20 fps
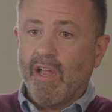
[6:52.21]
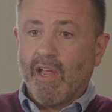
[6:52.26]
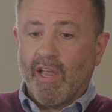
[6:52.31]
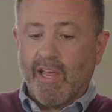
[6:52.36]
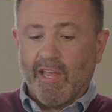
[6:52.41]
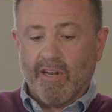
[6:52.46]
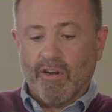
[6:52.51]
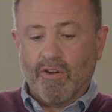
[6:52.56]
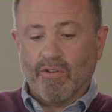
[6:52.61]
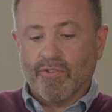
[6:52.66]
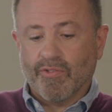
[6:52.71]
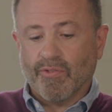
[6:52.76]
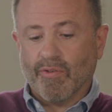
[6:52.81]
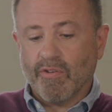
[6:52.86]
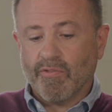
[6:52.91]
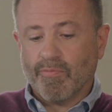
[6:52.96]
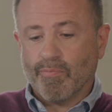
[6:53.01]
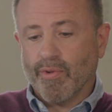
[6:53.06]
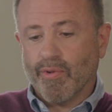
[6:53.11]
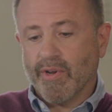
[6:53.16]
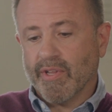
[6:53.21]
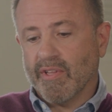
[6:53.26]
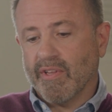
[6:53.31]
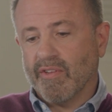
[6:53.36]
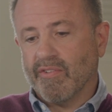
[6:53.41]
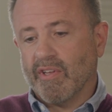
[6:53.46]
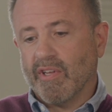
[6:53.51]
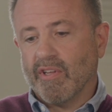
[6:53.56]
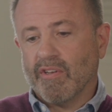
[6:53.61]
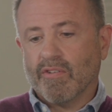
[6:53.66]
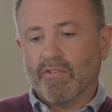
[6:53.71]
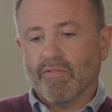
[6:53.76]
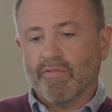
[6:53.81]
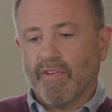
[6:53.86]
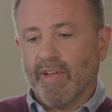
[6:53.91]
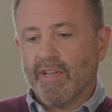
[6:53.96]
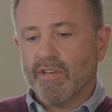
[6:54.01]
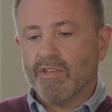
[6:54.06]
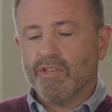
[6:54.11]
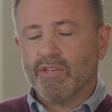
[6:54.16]
and it'll sort of bring these
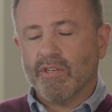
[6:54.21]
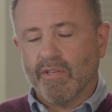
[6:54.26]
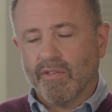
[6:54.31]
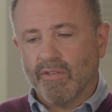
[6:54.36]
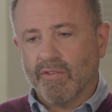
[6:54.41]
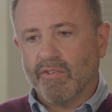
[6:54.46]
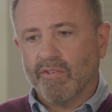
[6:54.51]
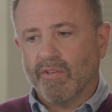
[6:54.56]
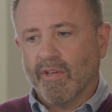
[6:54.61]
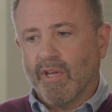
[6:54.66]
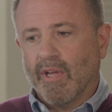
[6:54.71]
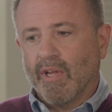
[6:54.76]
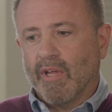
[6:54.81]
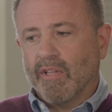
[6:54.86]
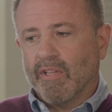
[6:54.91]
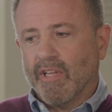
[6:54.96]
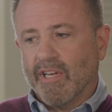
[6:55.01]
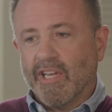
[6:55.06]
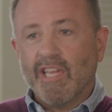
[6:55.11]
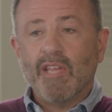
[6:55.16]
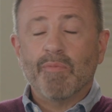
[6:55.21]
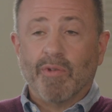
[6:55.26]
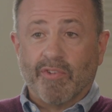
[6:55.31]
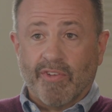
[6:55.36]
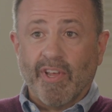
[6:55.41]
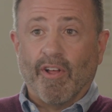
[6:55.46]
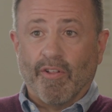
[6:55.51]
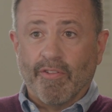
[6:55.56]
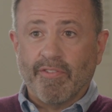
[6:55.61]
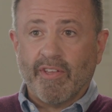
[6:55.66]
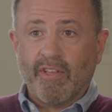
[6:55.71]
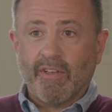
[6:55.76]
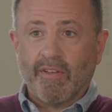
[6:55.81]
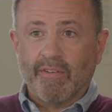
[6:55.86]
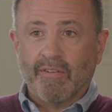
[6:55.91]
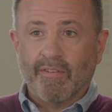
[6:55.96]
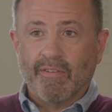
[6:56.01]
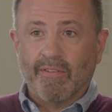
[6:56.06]
interventions that keep us healthy,